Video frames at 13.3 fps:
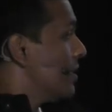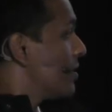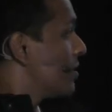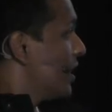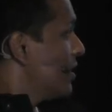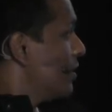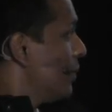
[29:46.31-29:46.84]

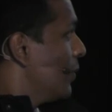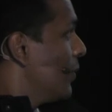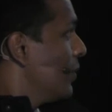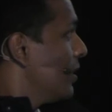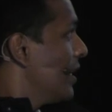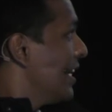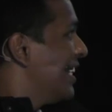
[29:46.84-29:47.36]
So
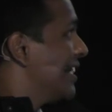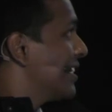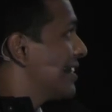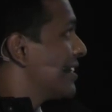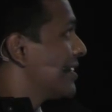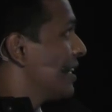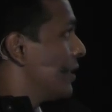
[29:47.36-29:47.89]
TensorBoard
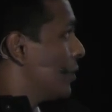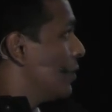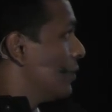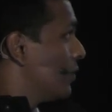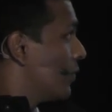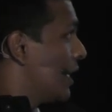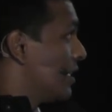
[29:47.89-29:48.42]
is a
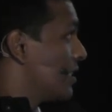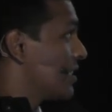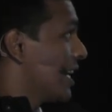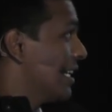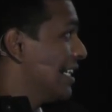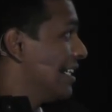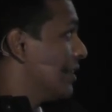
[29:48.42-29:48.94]
tool for
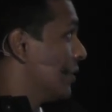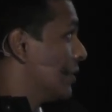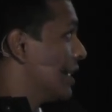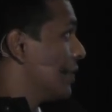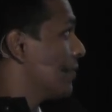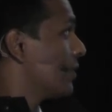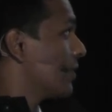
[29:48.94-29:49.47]
understanding your
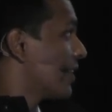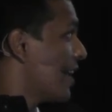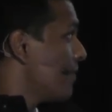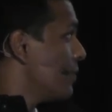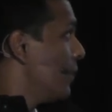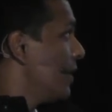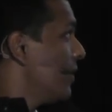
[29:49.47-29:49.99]
data flow
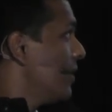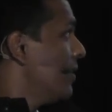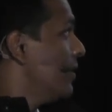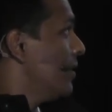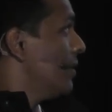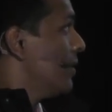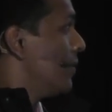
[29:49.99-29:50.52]
graphs
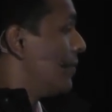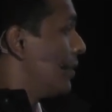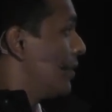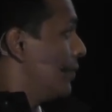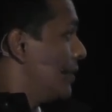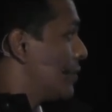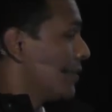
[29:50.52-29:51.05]
better,
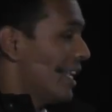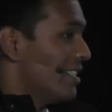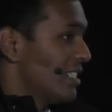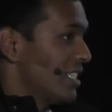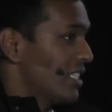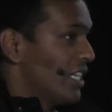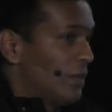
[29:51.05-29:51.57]
for
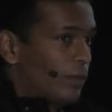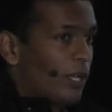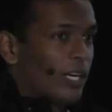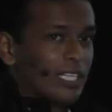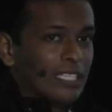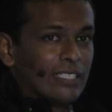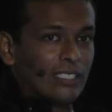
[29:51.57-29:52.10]
visualization and
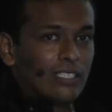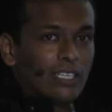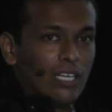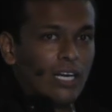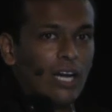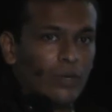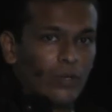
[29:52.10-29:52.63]
plotting
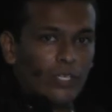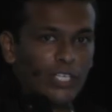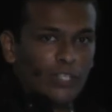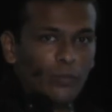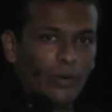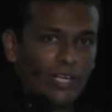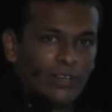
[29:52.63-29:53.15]

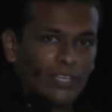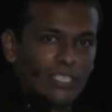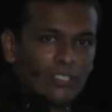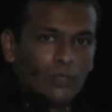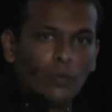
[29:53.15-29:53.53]
quantitative metrics.